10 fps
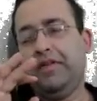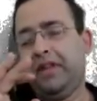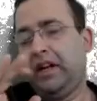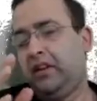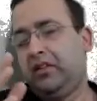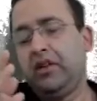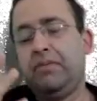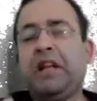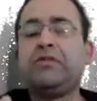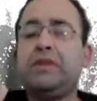That is a
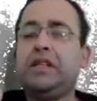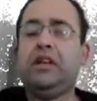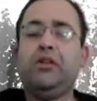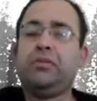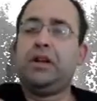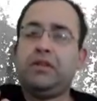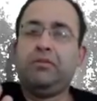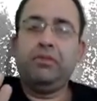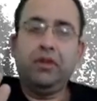plasma cell neoplasm.